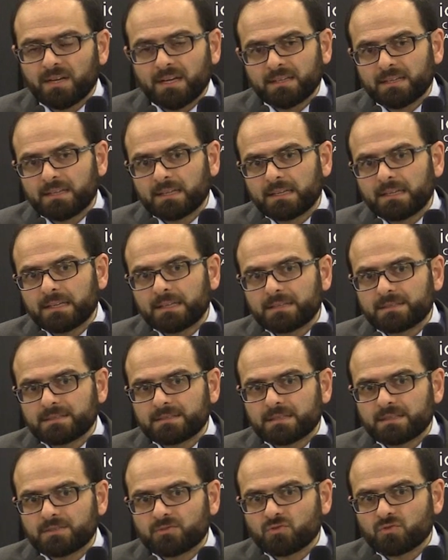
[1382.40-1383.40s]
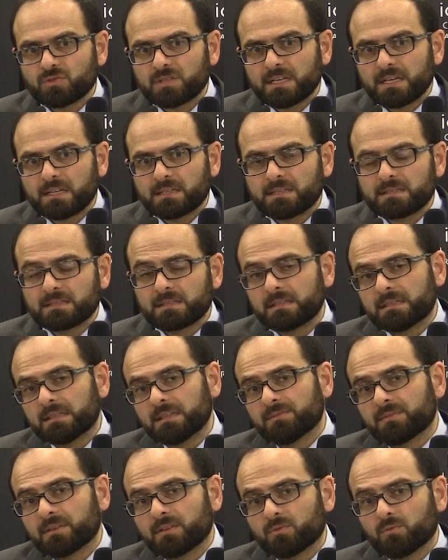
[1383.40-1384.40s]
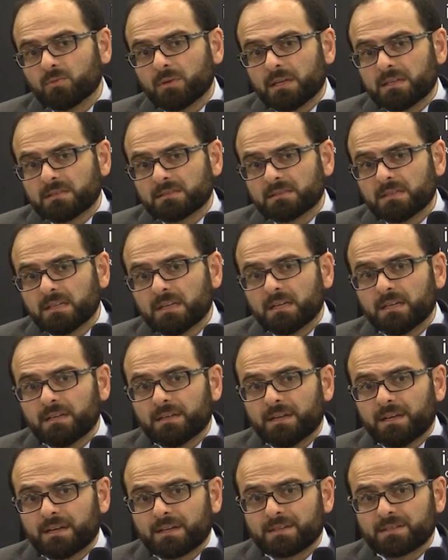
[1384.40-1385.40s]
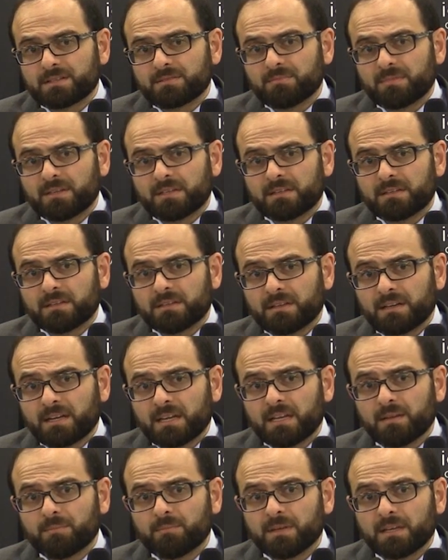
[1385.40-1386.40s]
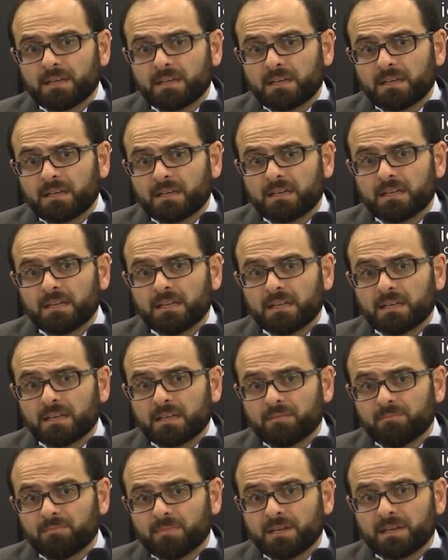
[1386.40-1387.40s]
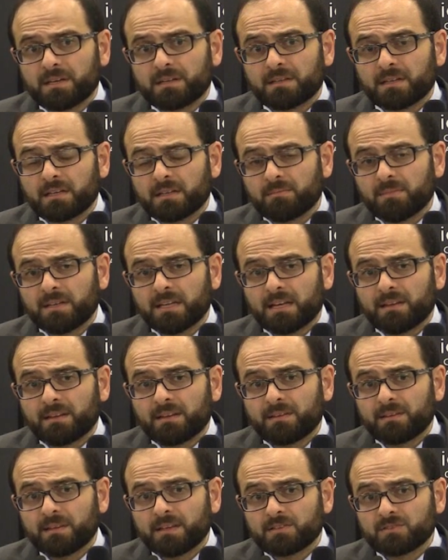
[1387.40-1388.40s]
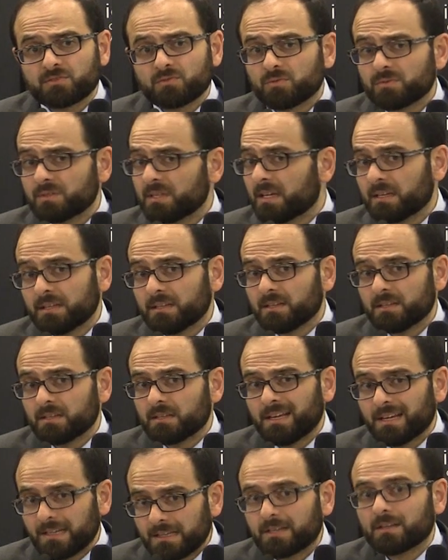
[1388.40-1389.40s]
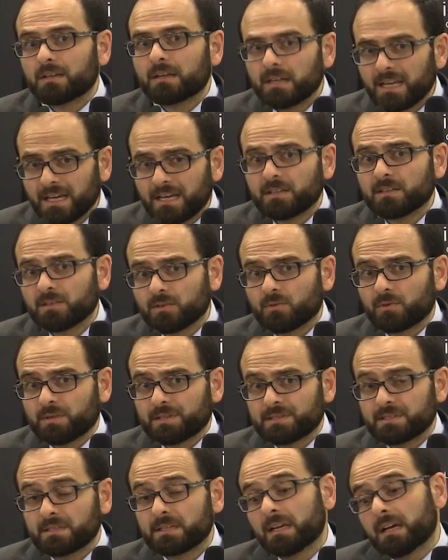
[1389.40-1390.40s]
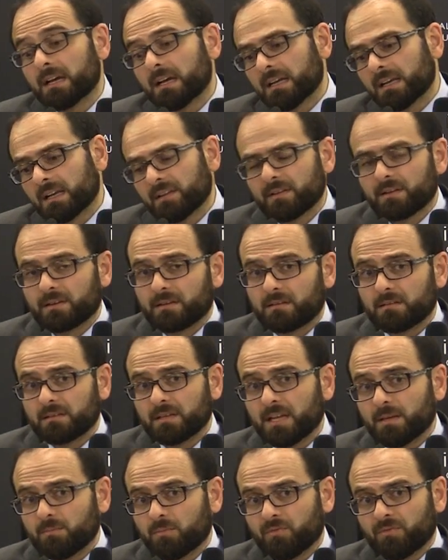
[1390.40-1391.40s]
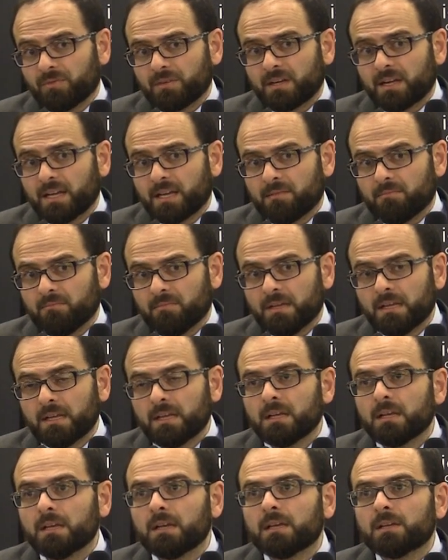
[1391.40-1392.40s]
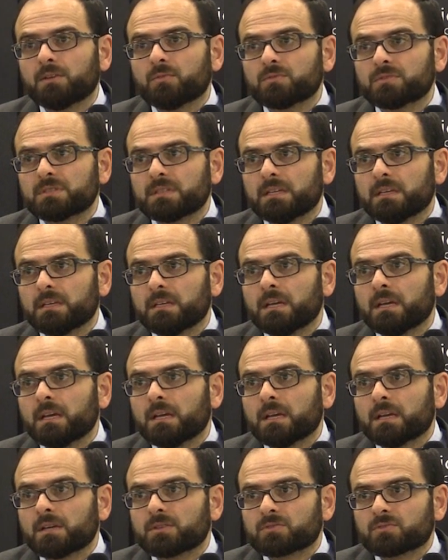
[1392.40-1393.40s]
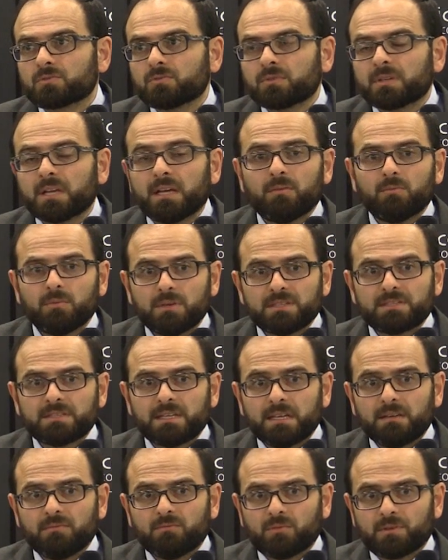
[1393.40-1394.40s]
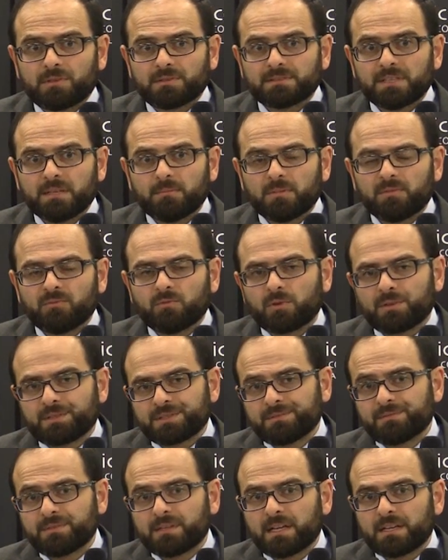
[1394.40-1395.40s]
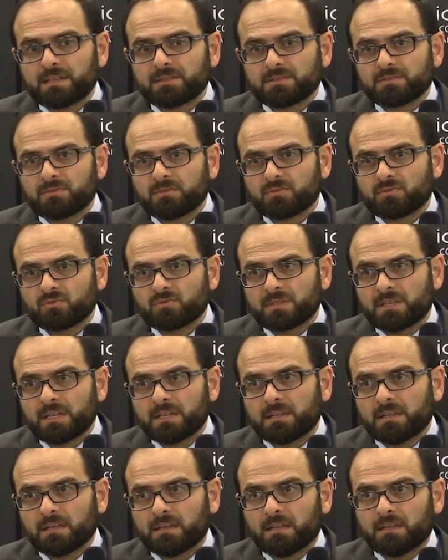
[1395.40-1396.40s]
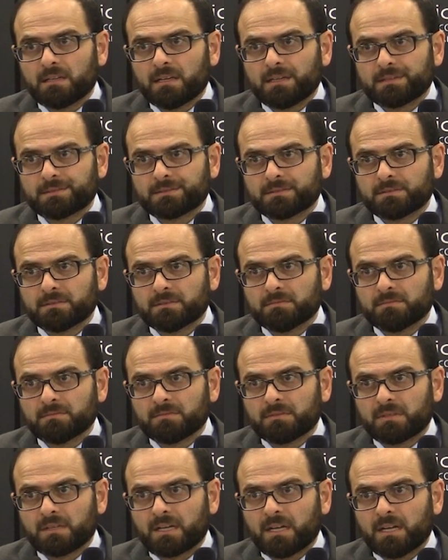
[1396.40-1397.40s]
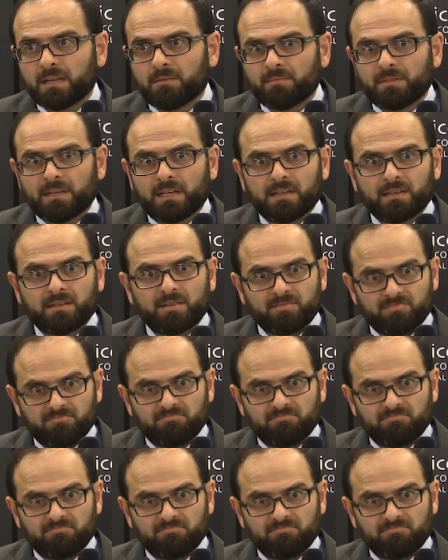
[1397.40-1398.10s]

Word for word: fight against their societies in different ways in harassment, in raping, in killing, in murder, and many other things. So they are like, like terrorists, another type of crime. You see, so can we say, for example, for a civilized society that has uh, crime that